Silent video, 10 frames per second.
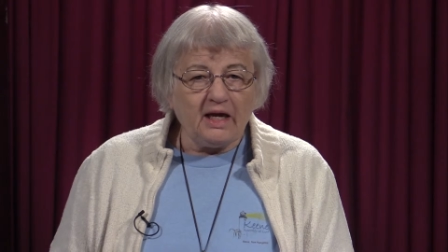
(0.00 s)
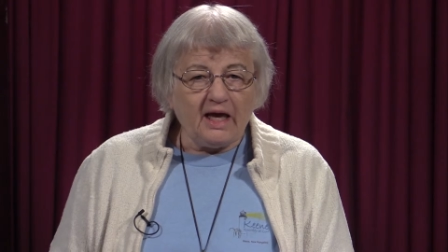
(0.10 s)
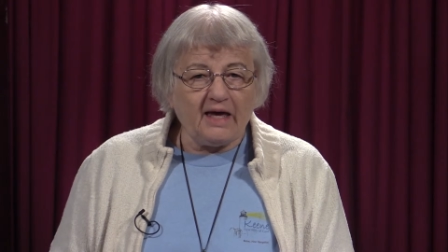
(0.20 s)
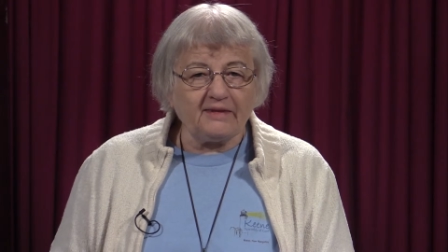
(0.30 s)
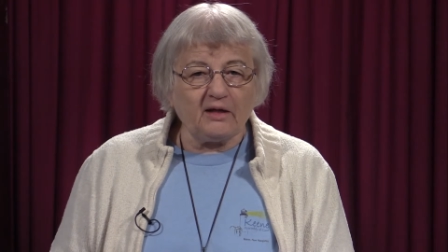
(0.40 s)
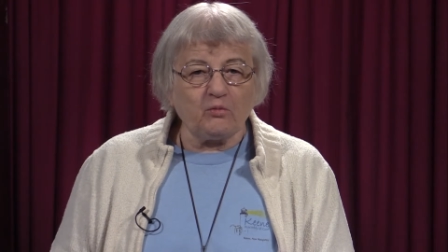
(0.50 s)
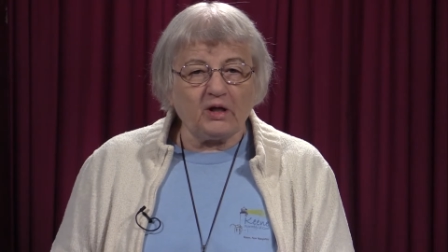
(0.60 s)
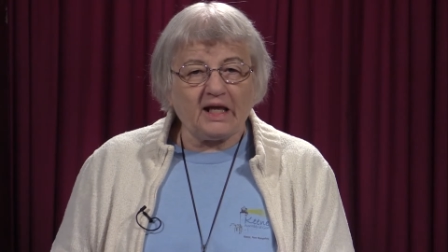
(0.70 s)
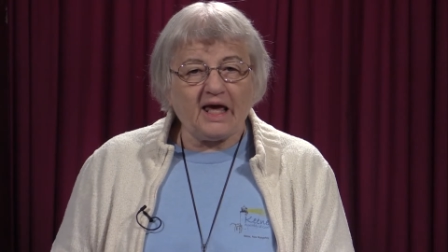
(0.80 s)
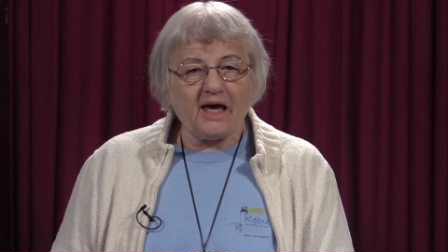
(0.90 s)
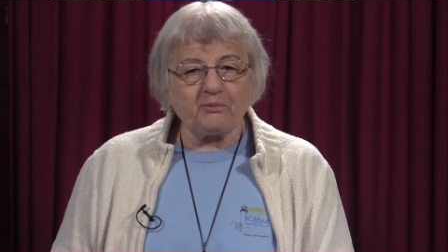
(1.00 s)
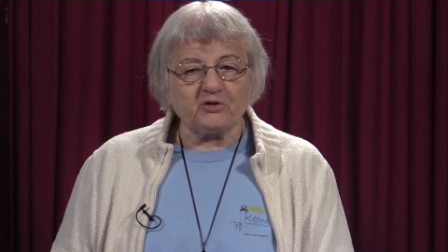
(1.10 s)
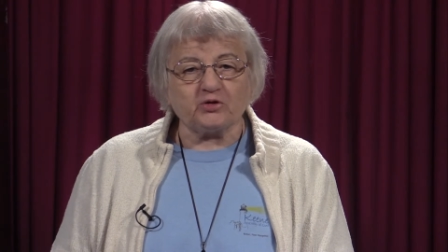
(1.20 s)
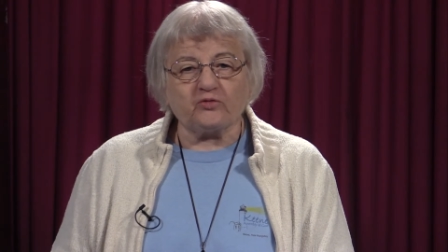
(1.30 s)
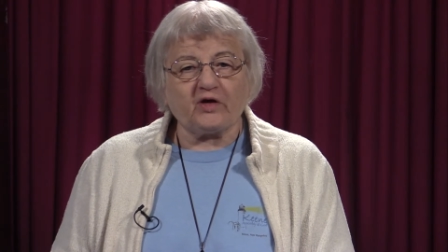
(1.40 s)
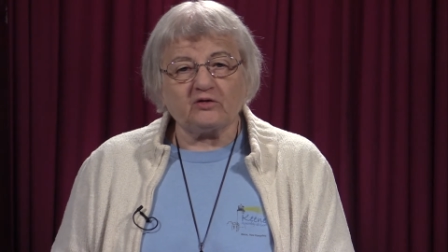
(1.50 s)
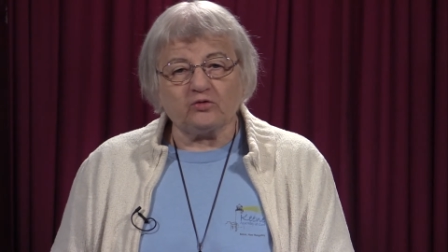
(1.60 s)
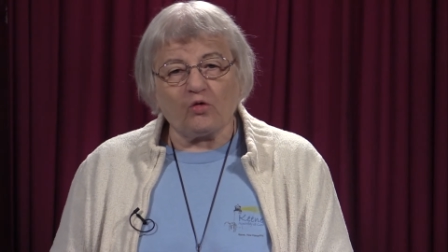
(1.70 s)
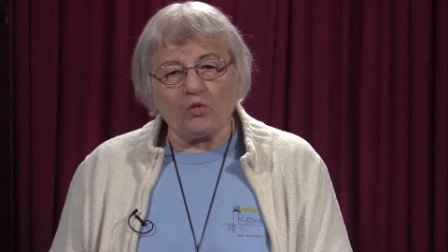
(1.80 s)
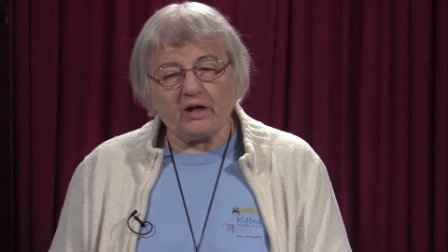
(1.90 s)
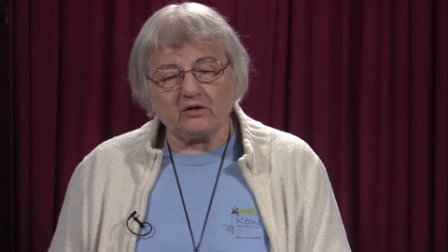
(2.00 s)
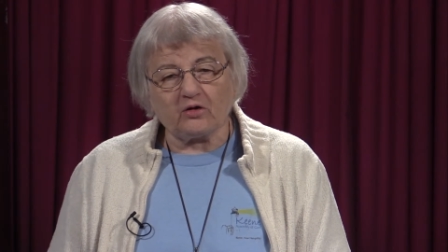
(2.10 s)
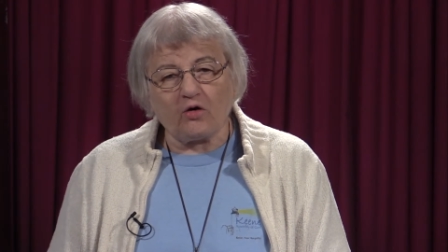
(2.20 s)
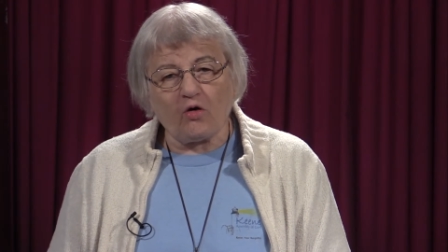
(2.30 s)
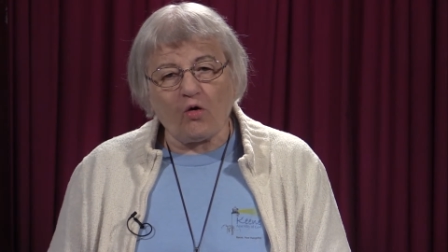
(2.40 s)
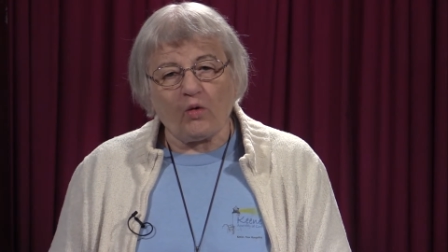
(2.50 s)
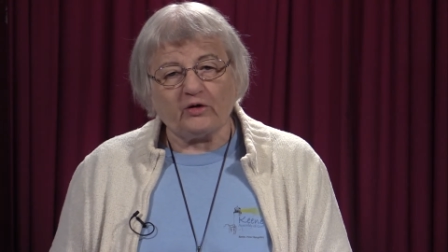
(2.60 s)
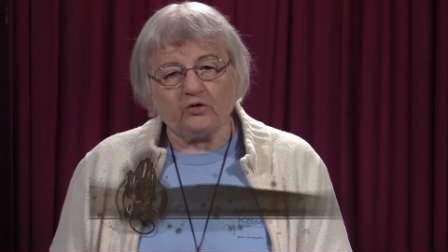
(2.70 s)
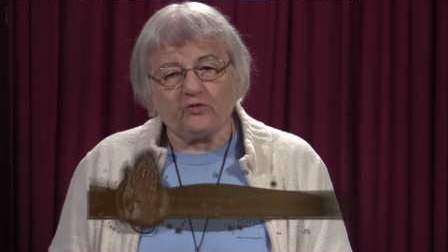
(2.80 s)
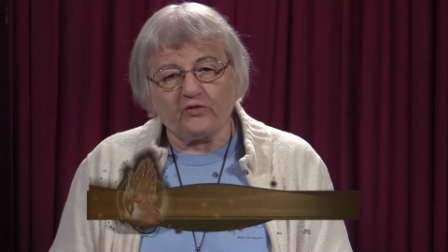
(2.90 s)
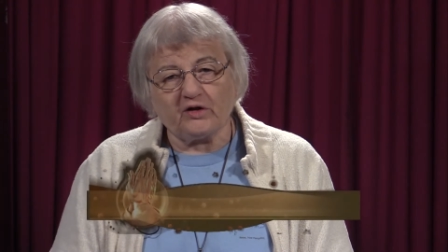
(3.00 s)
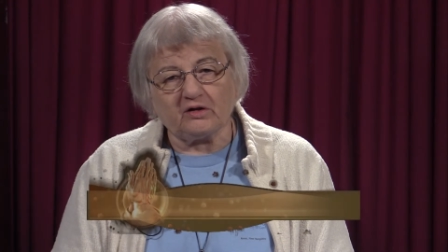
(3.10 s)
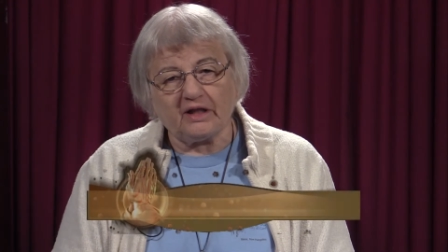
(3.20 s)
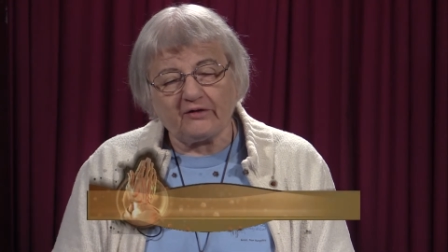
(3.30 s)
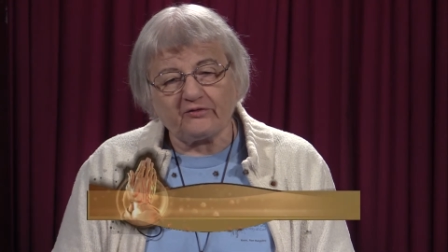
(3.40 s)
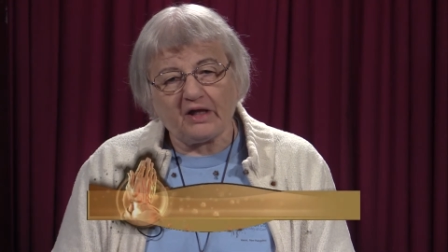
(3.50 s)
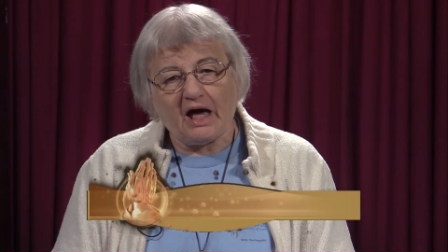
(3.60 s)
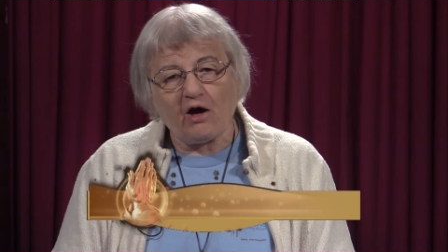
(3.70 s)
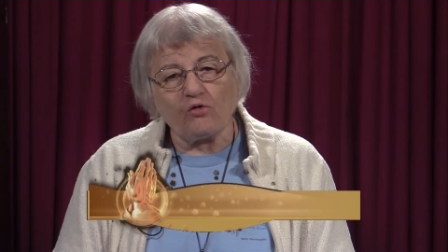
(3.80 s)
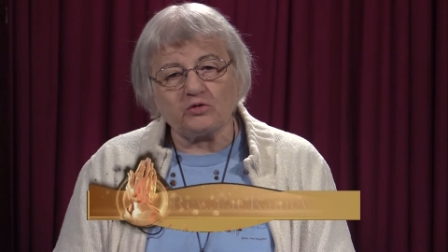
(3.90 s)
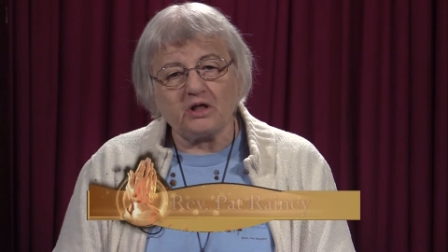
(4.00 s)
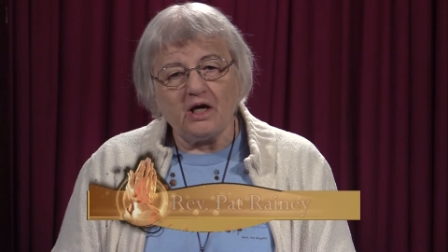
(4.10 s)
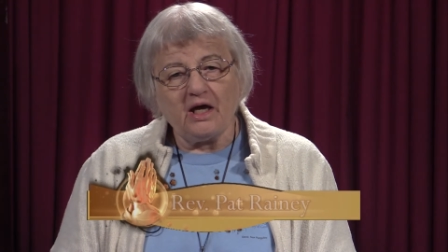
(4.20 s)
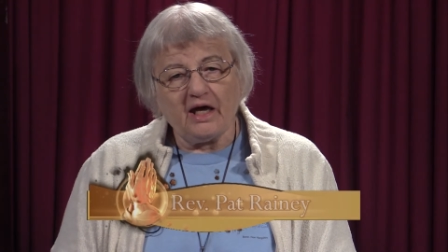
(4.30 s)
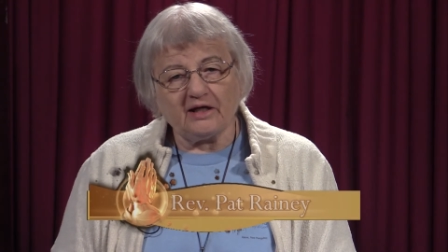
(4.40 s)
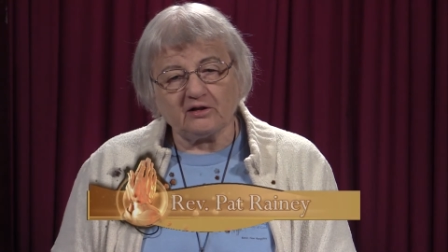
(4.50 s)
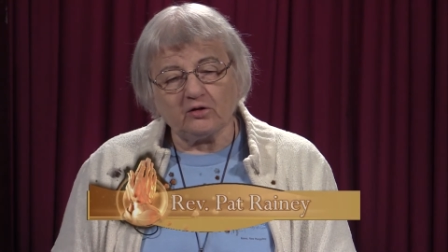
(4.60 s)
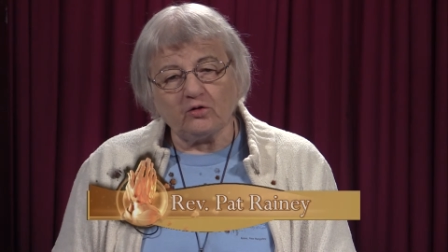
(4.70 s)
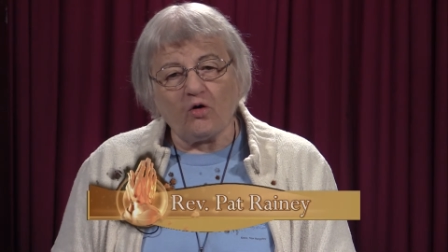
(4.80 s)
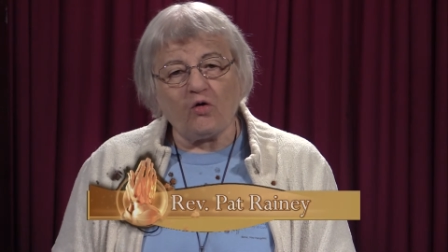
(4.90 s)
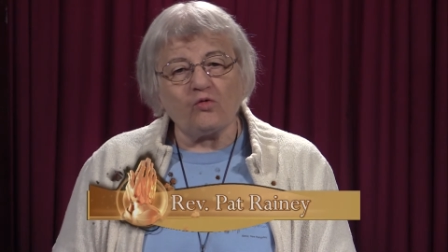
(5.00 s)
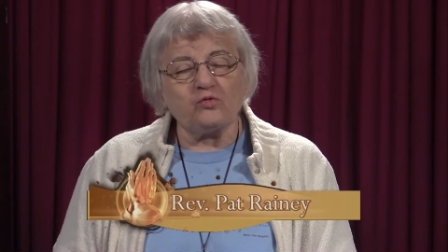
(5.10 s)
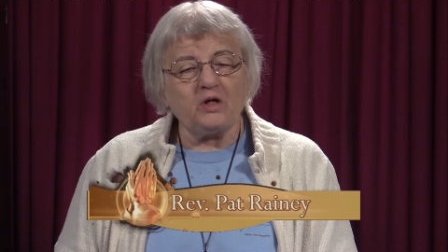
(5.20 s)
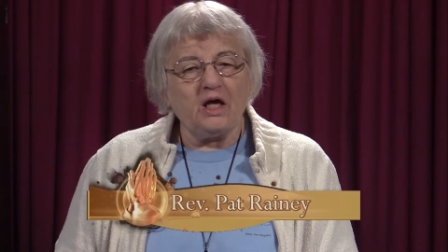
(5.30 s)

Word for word: And then what happens? You've got no way to go and you feel left out and alone